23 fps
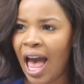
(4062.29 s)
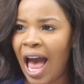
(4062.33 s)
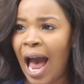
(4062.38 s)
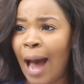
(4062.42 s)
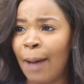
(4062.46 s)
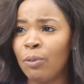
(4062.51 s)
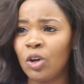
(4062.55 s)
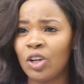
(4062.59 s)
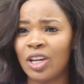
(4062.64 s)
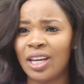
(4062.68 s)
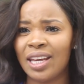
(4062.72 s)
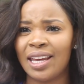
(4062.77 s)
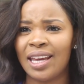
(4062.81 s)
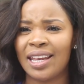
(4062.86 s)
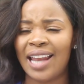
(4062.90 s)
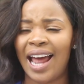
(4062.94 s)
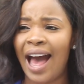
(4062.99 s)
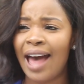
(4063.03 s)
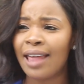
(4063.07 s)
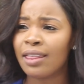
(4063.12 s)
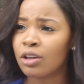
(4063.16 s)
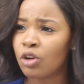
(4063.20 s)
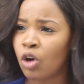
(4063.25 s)
I'm looking at
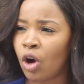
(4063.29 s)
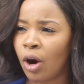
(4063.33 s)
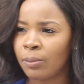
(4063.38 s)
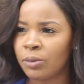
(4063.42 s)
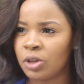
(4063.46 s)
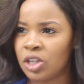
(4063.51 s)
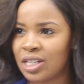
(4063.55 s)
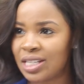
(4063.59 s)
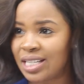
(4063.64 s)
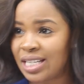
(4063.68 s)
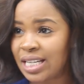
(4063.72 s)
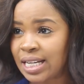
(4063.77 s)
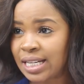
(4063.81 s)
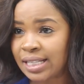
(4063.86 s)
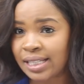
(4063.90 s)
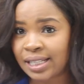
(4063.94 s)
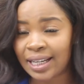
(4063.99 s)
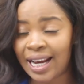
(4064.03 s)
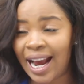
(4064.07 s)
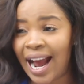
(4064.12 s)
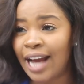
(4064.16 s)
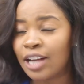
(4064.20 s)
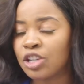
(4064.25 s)
other communities
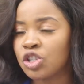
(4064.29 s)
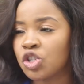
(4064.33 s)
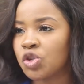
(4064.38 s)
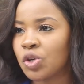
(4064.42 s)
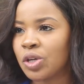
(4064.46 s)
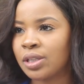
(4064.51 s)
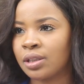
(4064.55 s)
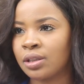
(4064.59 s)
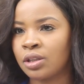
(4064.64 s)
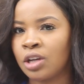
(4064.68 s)
and countries.